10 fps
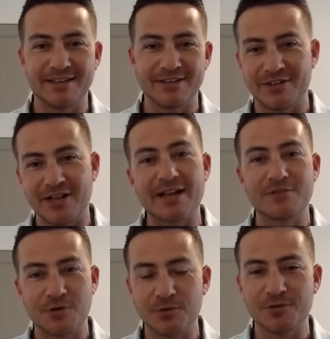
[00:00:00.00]
And there are a lot
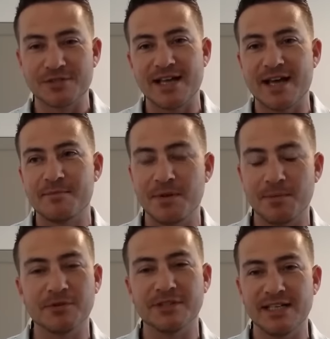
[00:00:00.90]
of tools that
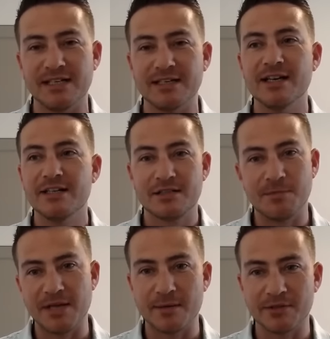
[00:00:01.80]
people need
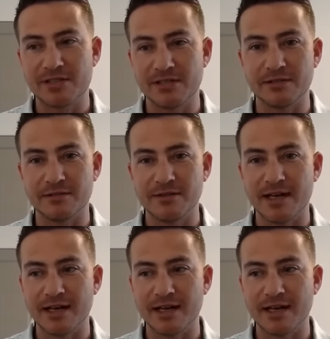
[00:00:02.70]
to be able to